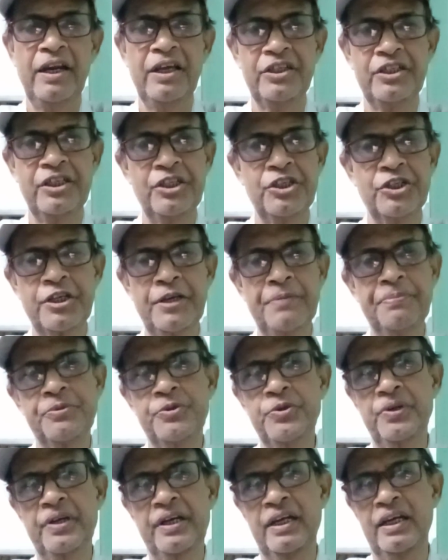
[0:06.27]
easy step
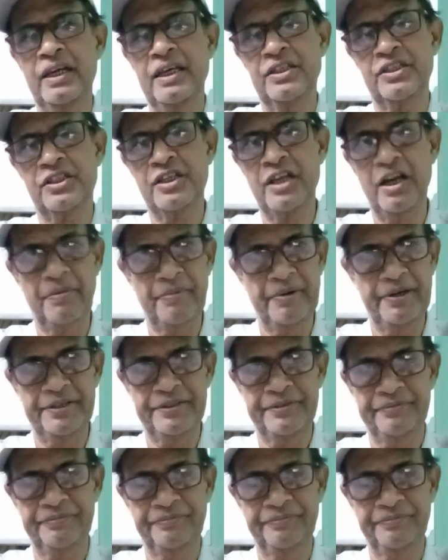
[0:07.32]
to English grammar.